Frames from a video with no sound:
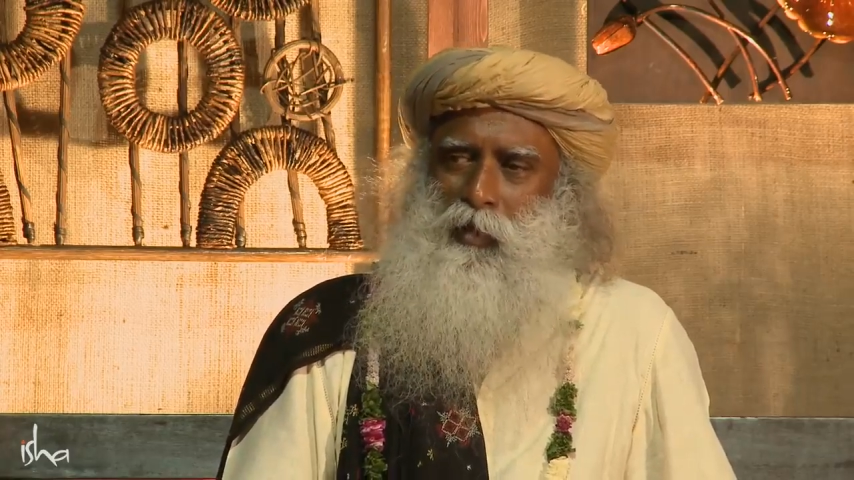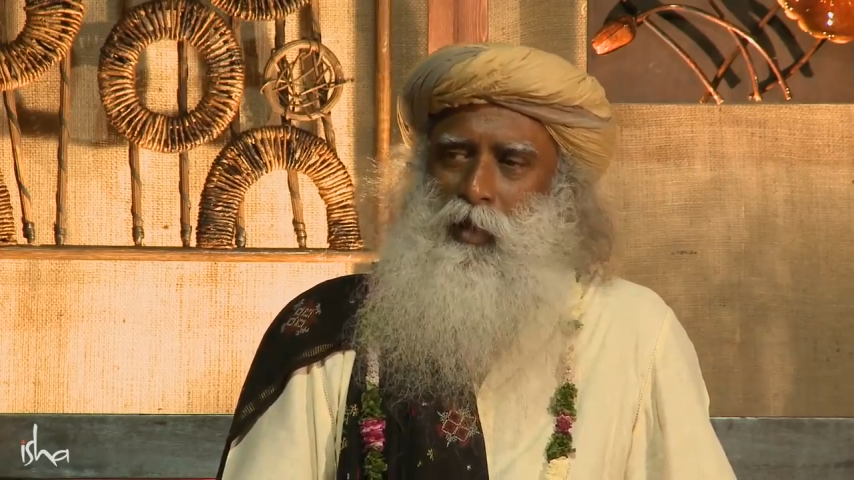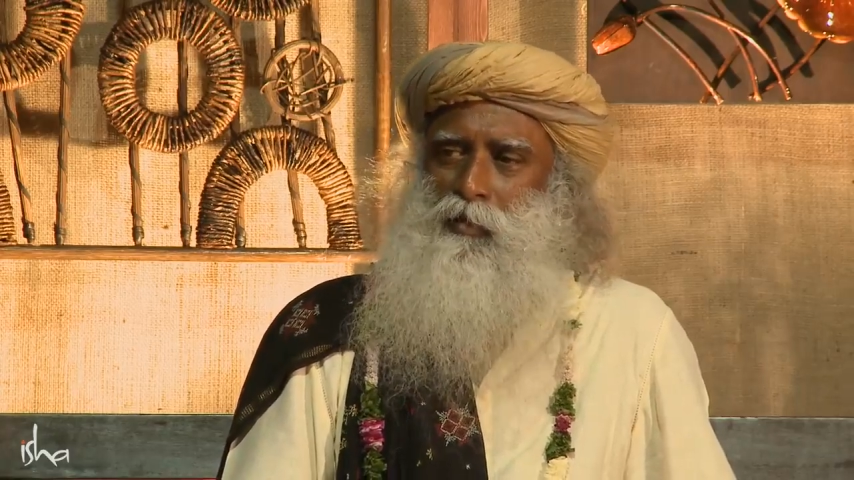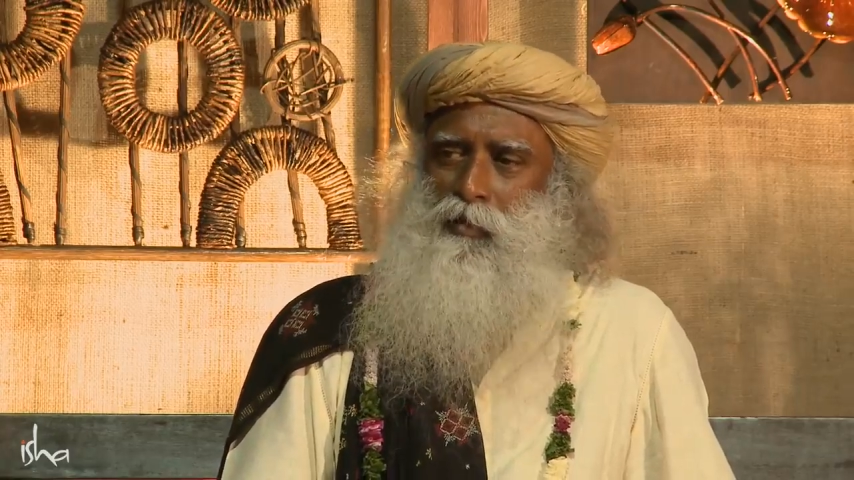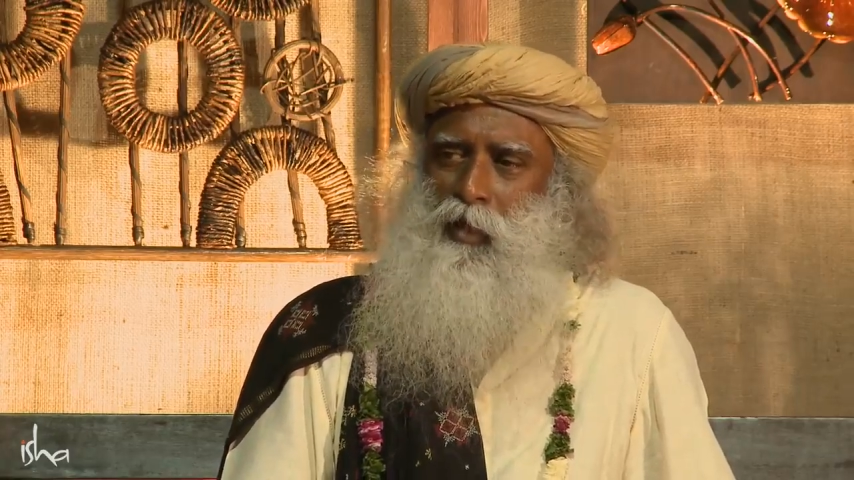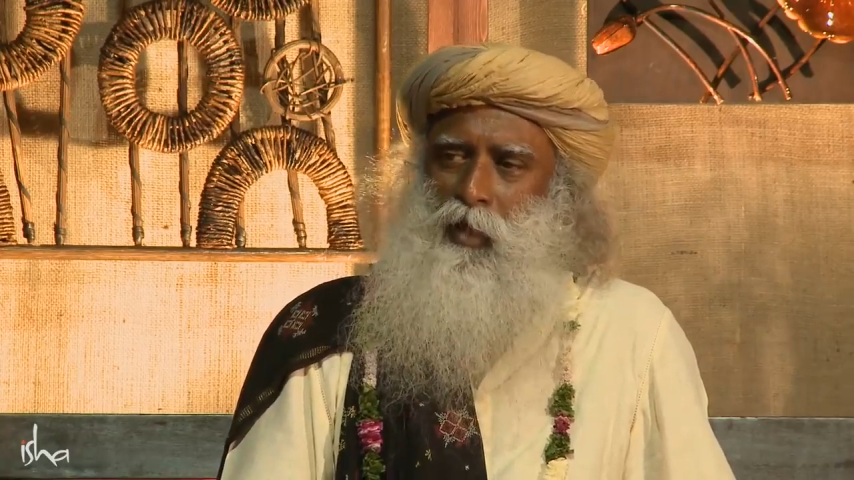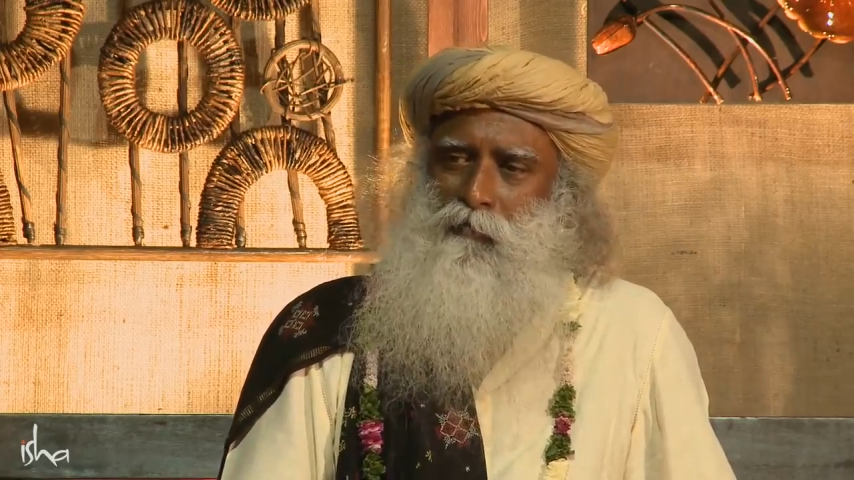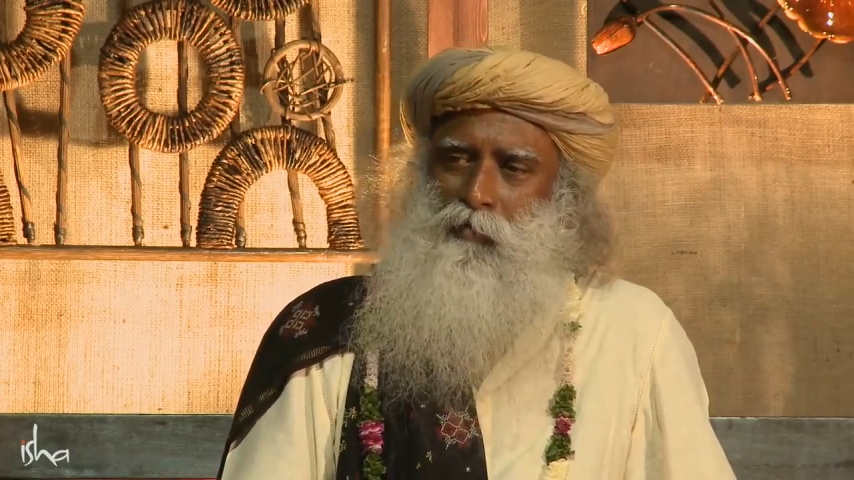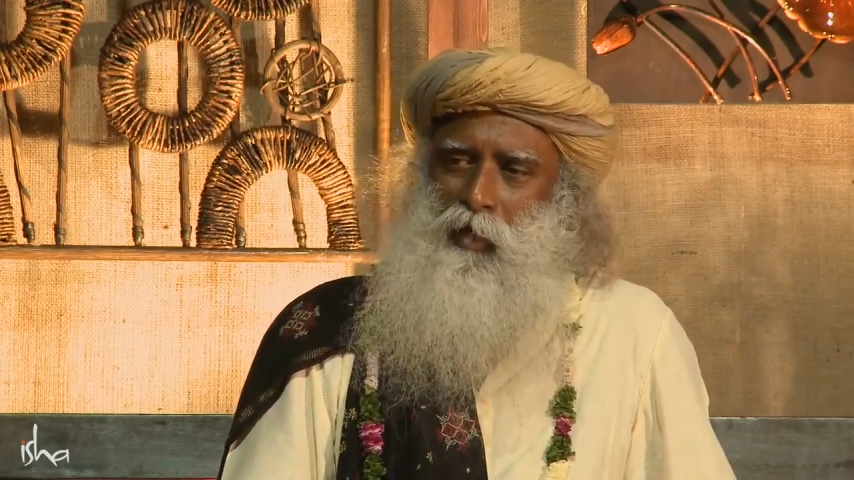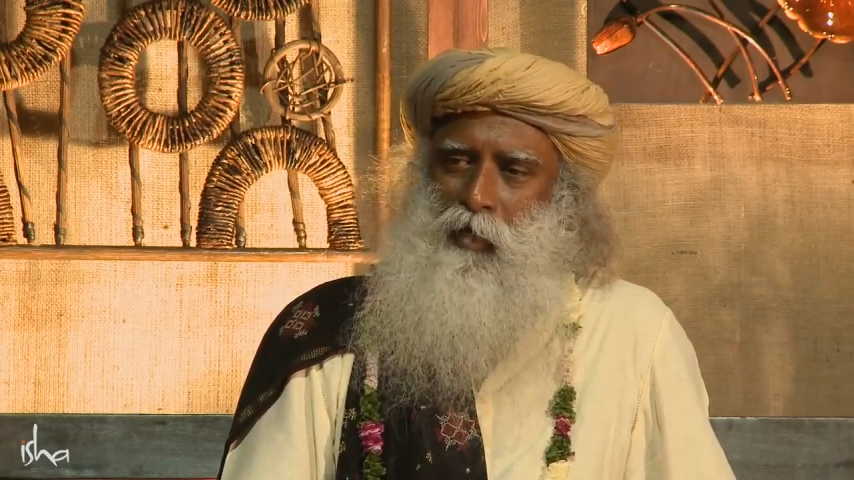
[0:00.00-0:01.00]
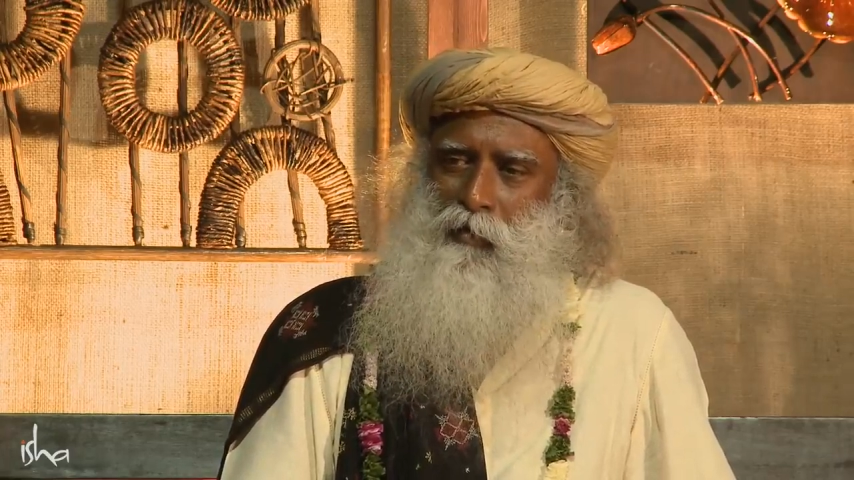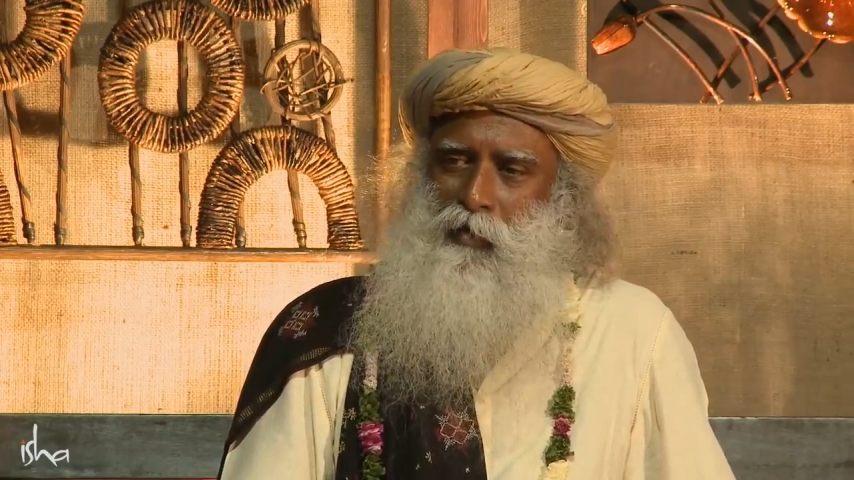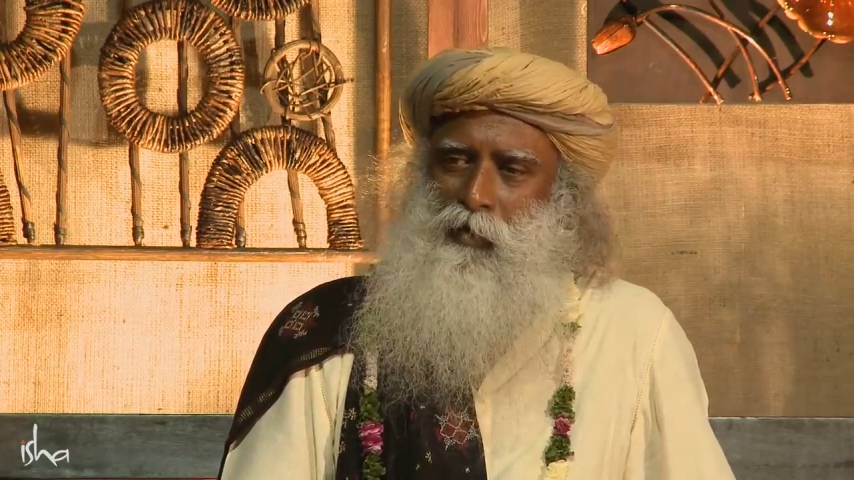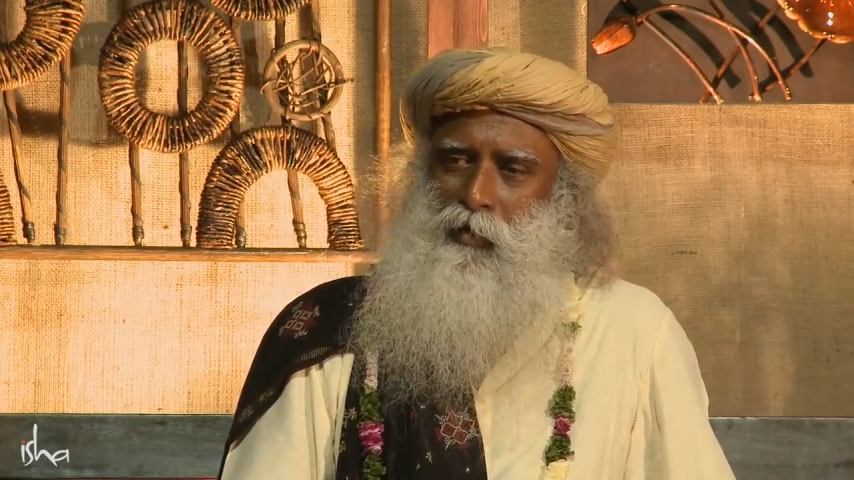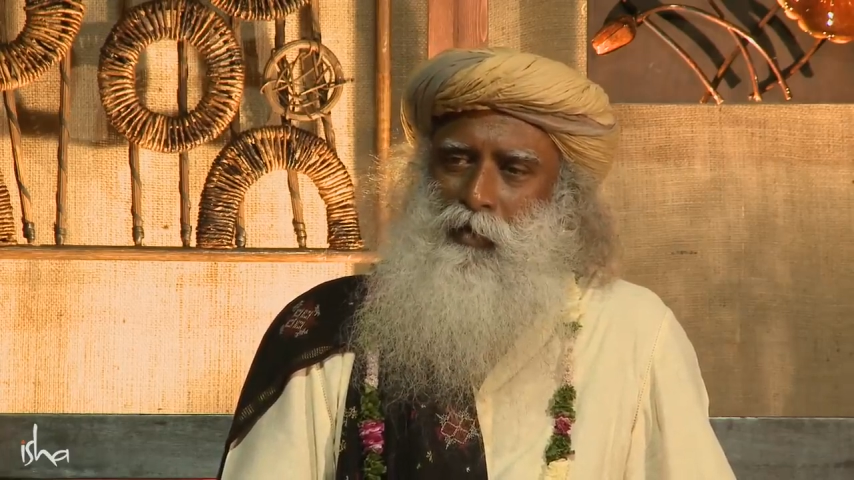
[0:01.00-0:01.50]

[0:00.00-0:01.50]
Last half an hour,